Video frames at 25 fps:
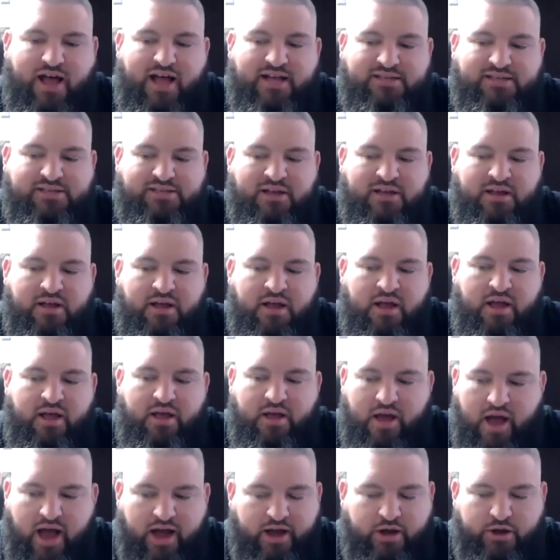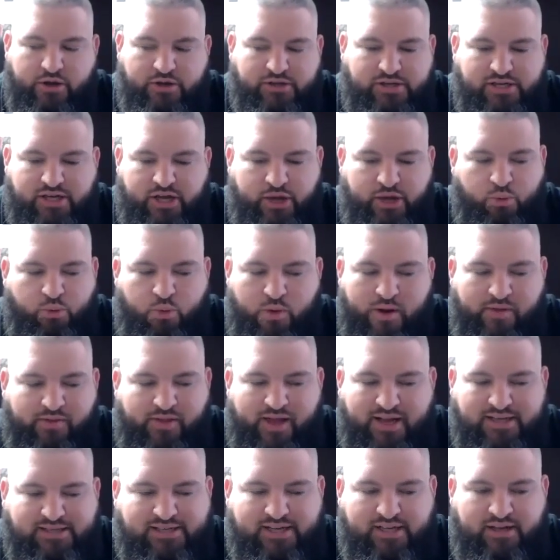class. I couldn't tell you one
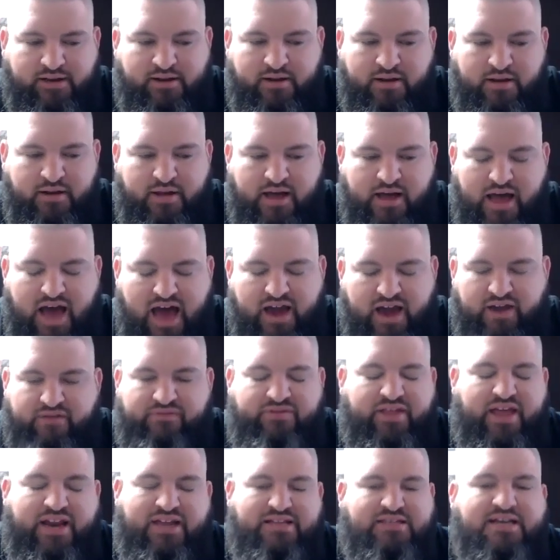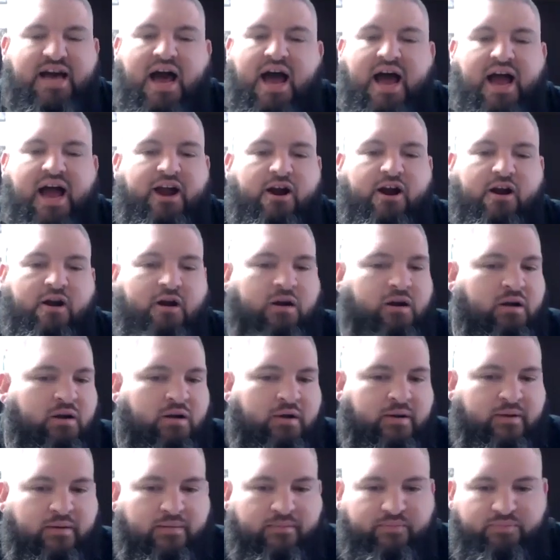lesson out of that entire
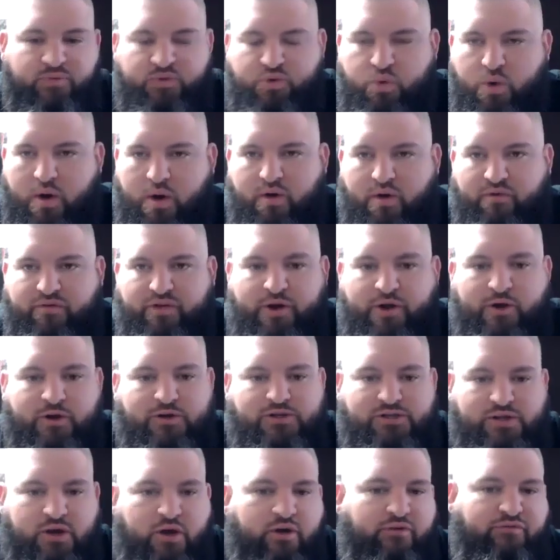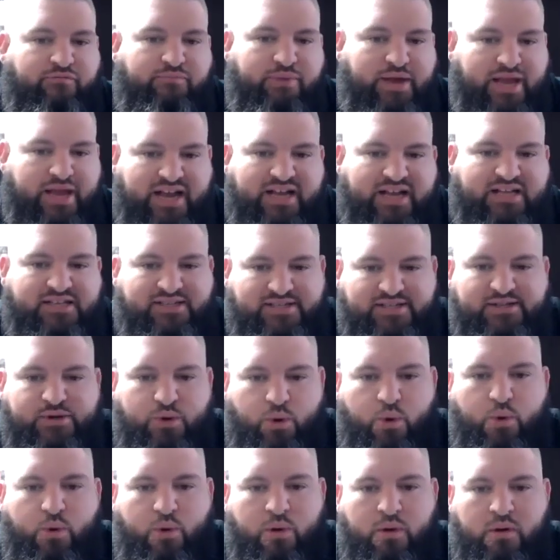12 years of being in
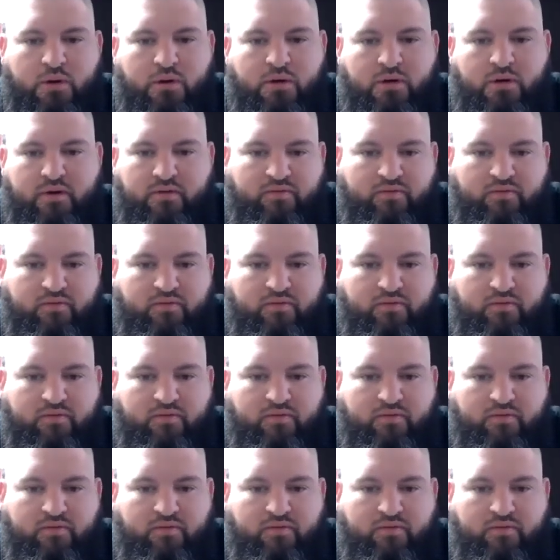school